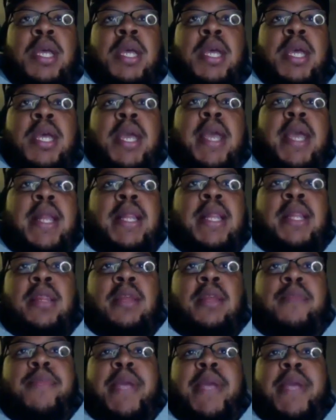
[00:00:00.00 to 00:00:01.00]
And the
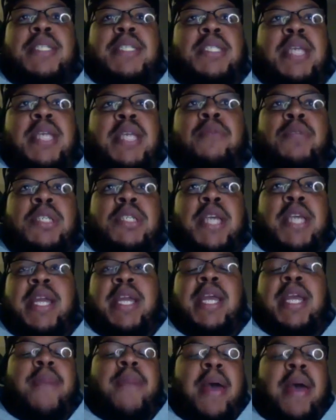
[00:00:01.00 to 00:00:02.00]
biggest thing was getting
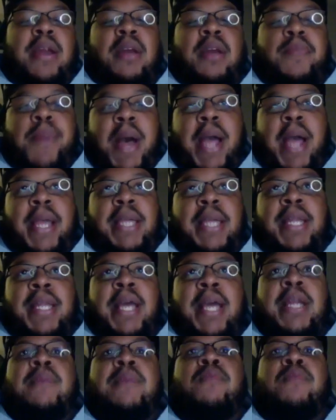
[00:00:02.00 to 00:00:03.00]
him out of the pocket,
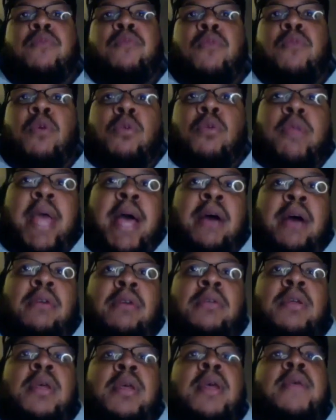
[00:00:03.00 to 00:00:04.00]
letting him roll out,
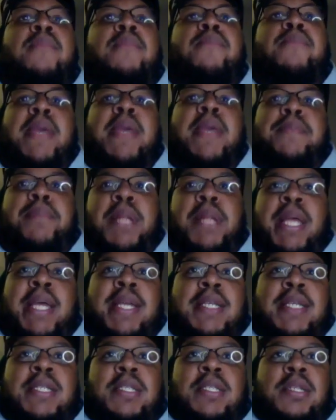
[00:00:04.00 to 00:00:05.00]
make
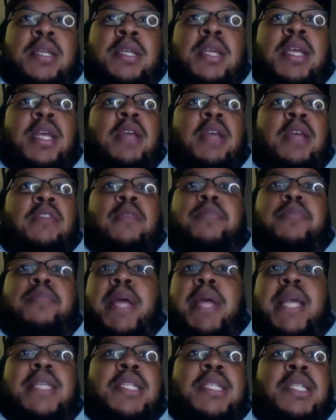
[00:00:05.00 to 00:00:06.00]
plays. If the
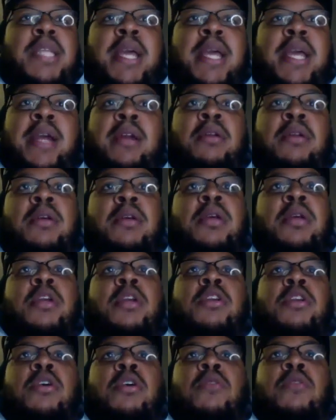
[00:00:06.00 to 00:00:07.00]
play isn't there,
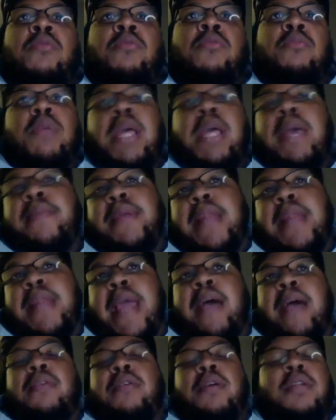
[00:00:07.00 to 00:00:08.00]
him
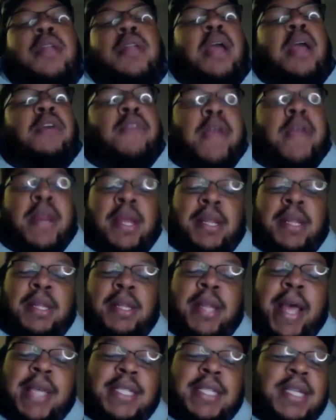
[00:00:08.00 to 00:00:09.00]
now granted,
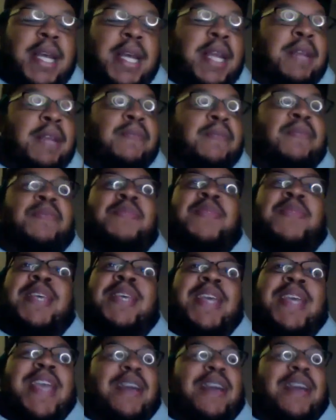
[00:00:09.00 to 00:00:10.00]
last night
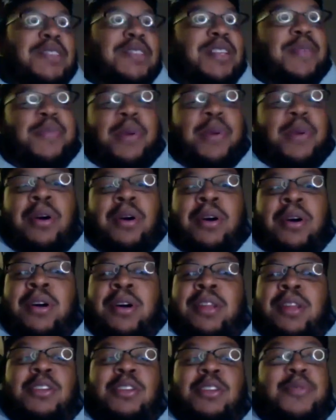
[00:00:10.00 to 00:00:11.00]
he held onto the ball a
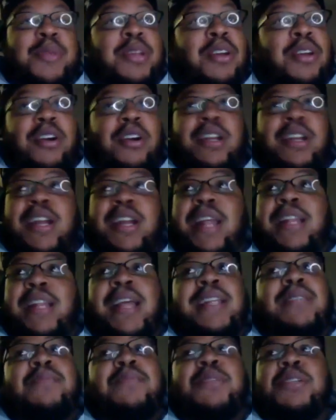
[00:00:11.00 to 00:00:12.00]
little bit longer than I
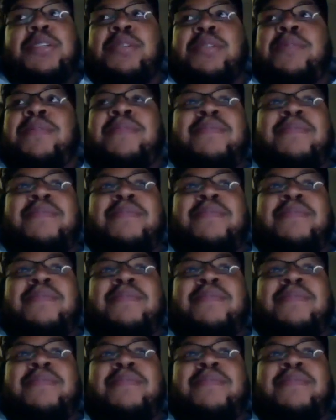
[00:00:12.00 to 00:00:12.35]
liked him to,